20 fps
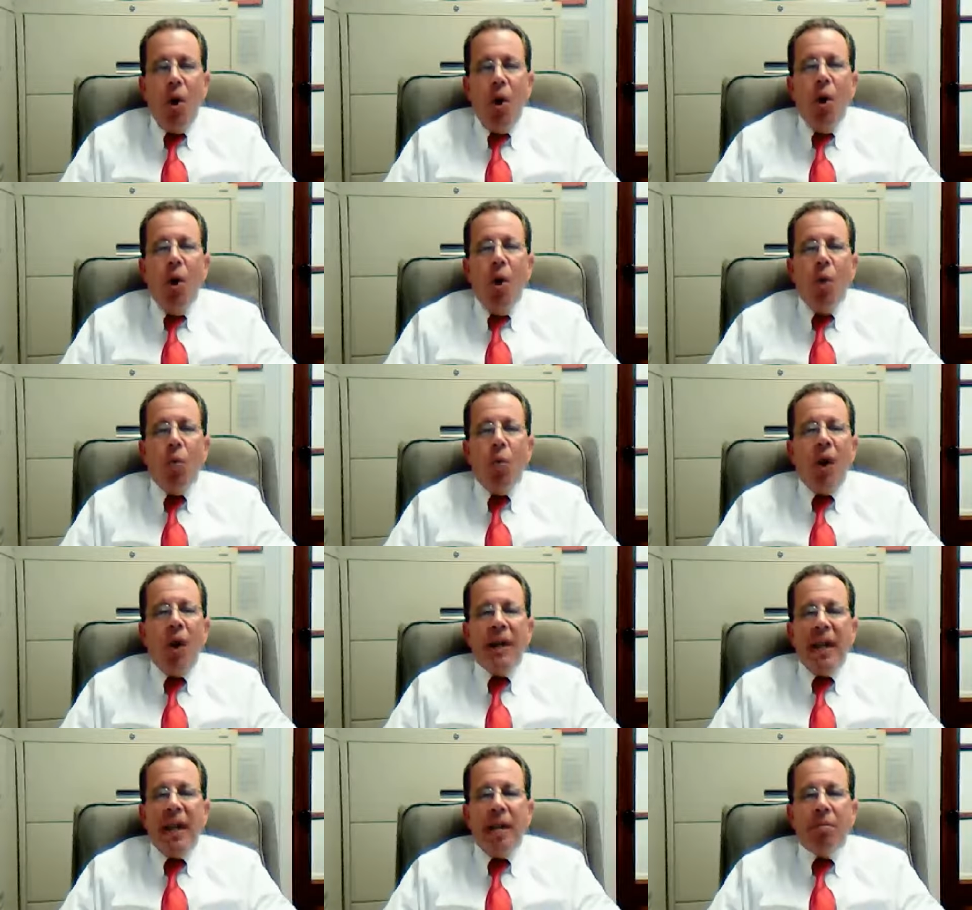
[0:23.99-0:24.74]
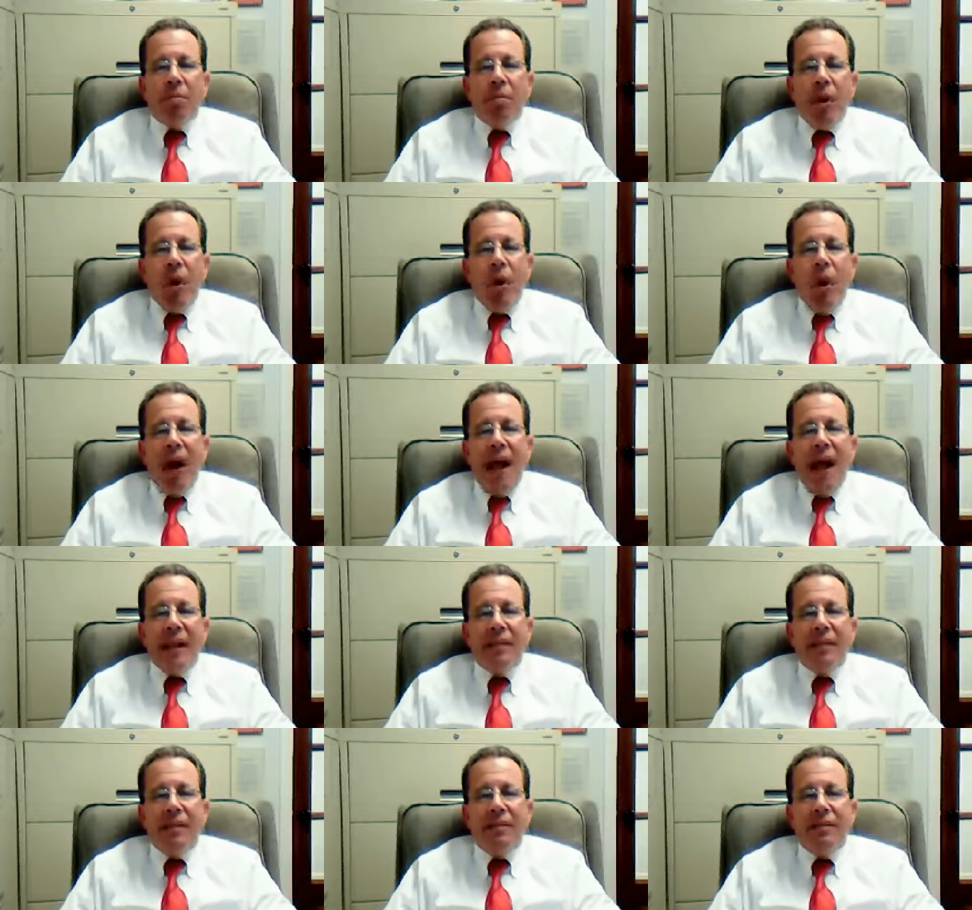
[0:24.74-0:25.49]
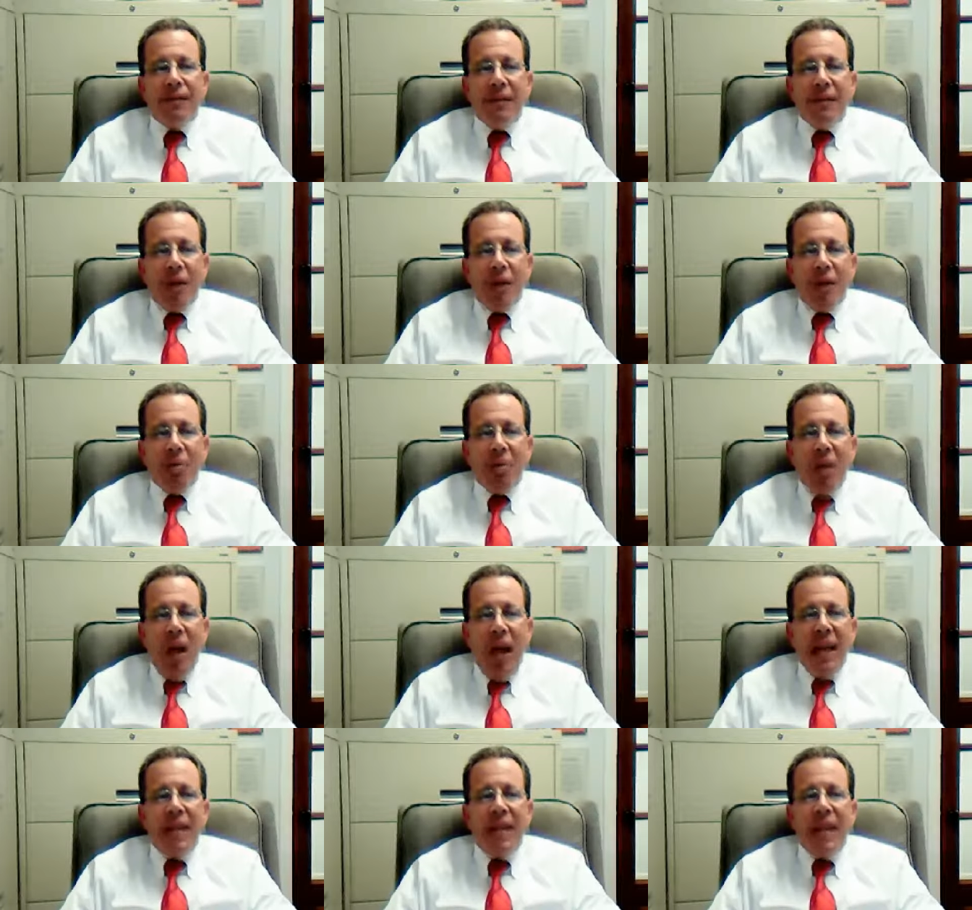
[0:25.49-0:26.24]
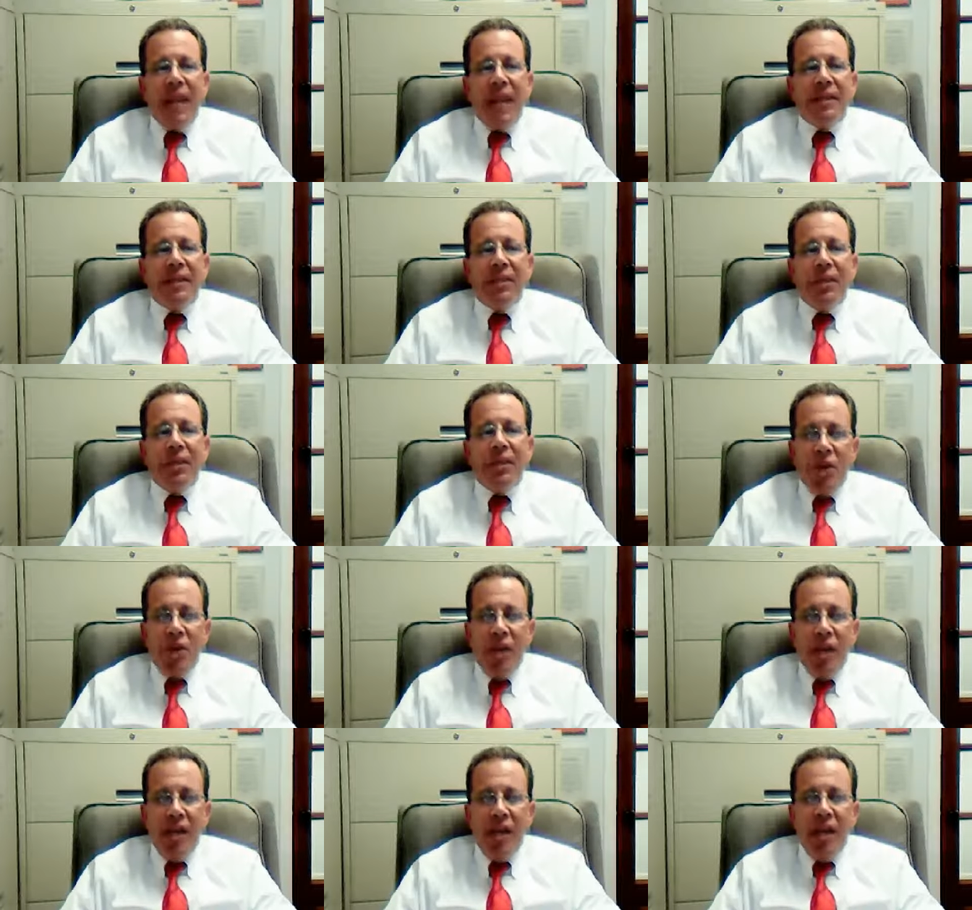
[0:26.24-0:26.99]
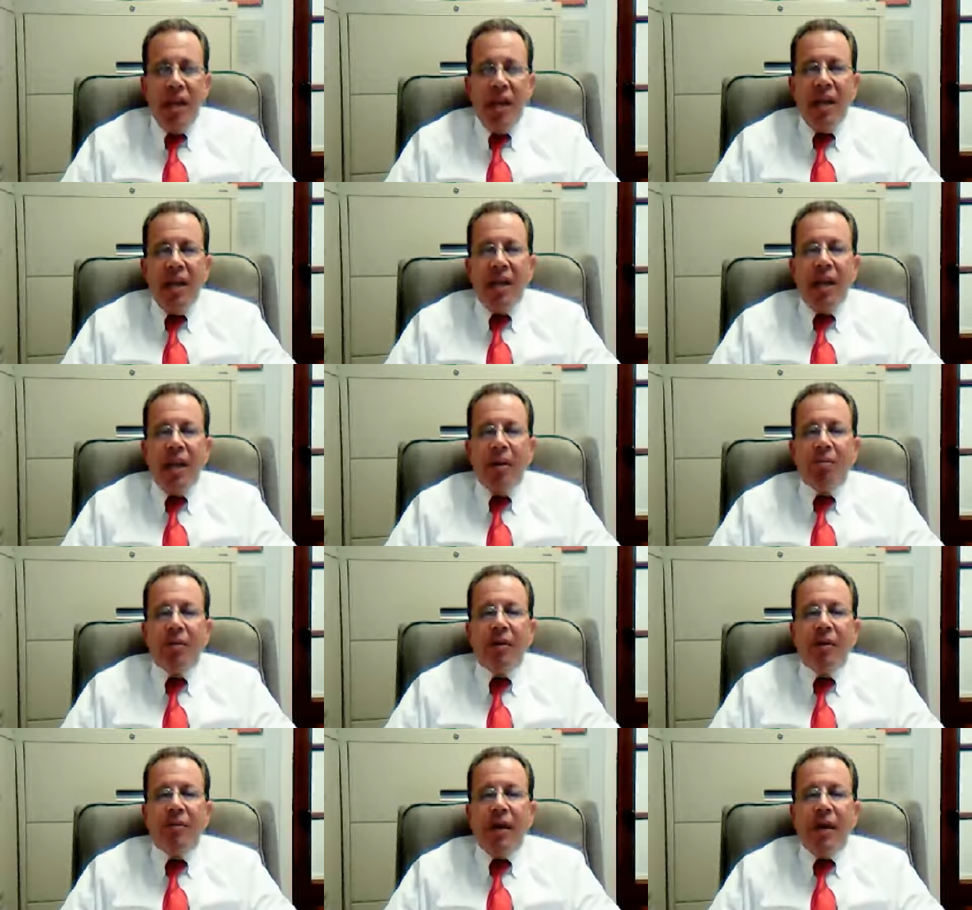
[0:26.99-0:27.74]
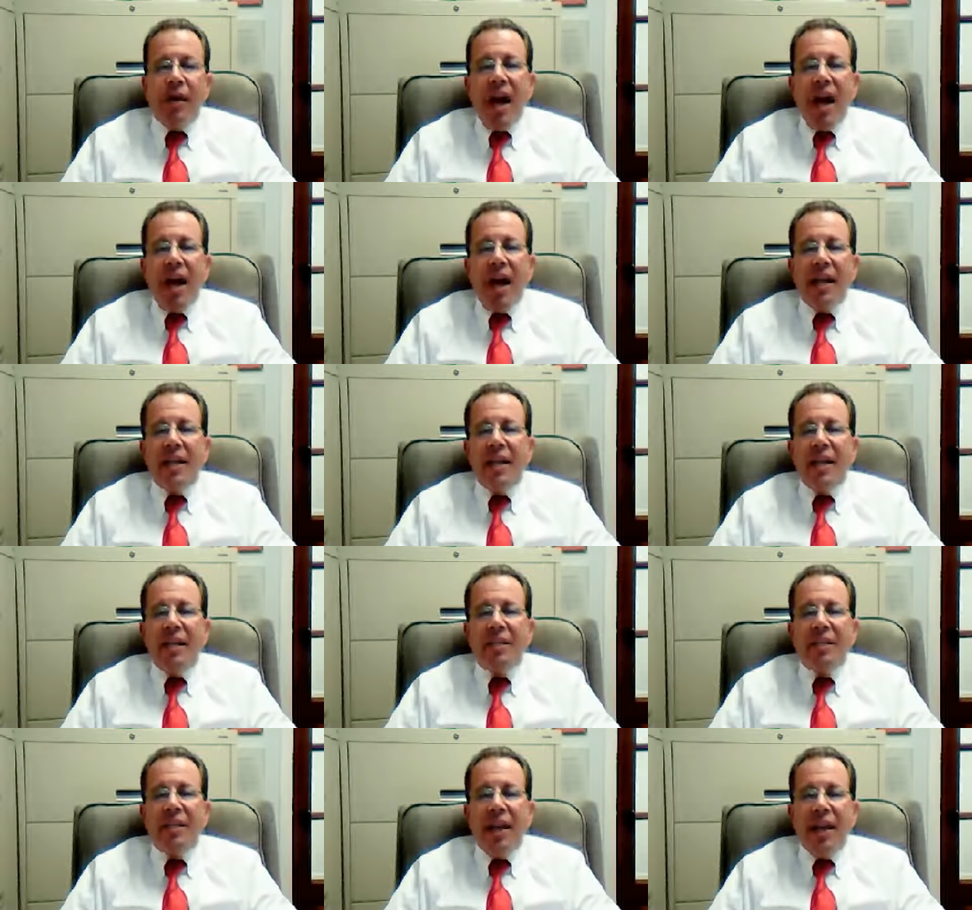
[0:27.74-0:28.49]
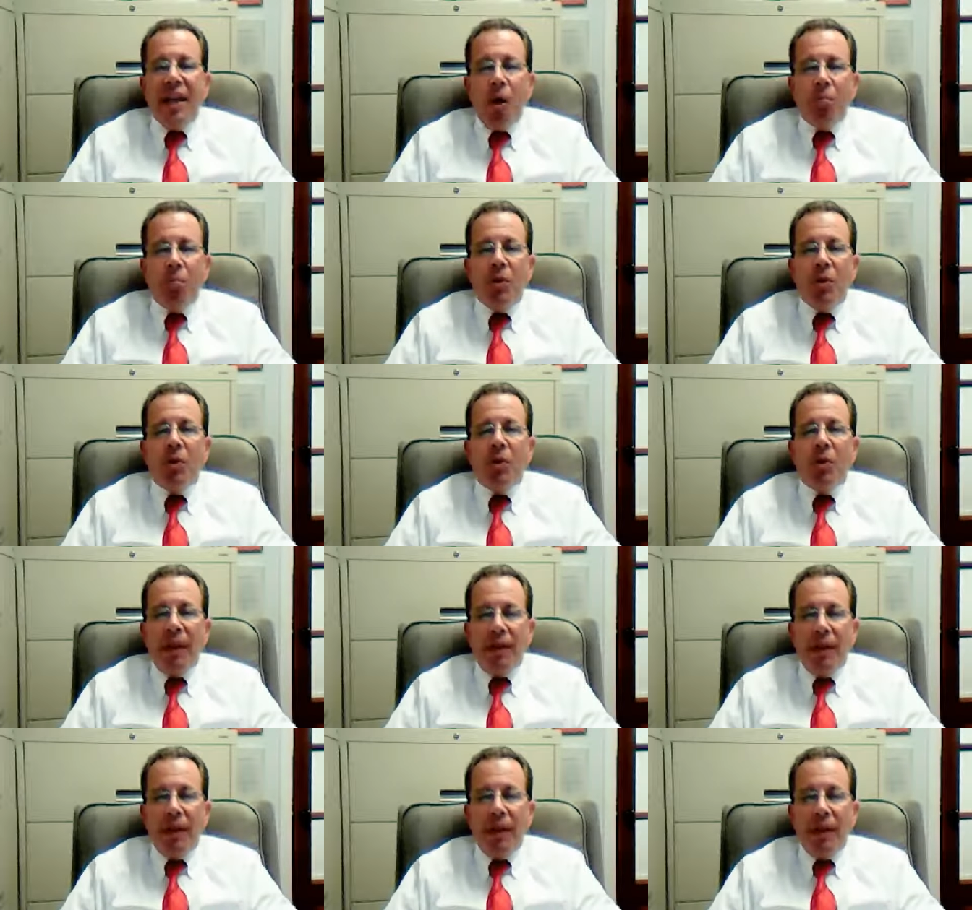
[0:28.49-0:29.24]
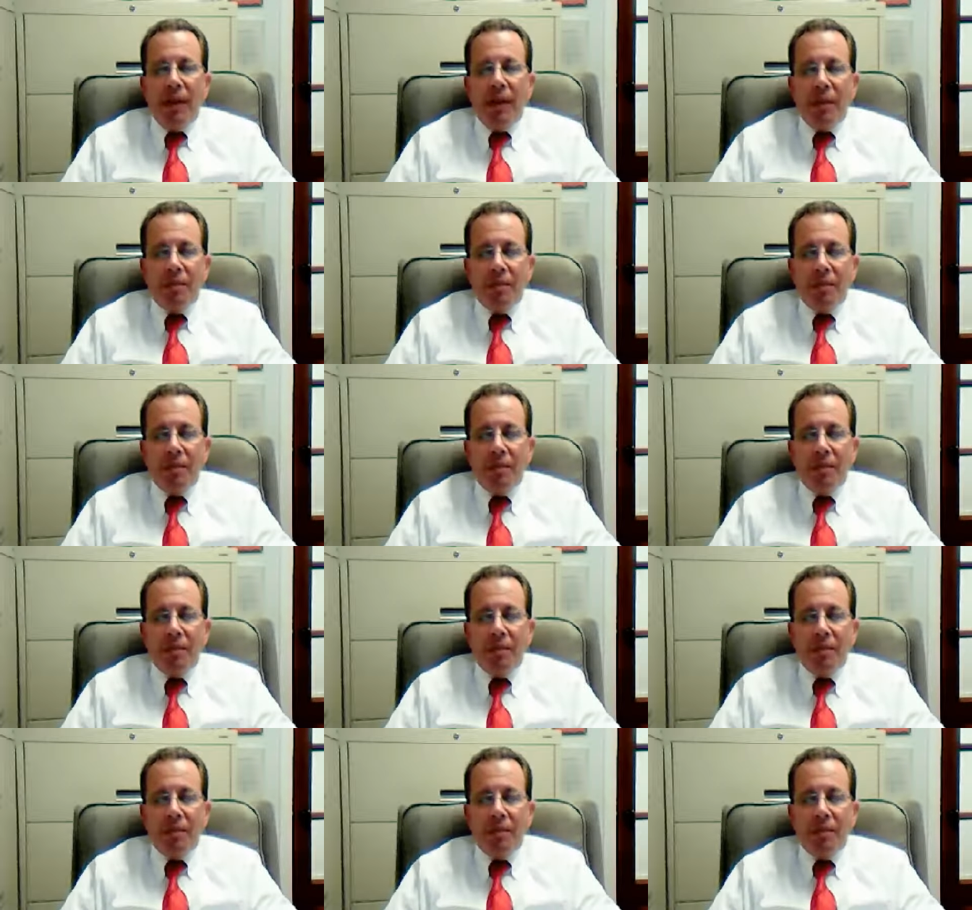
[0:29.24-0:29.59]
or what a proactive firm like S&G can provide to help you get there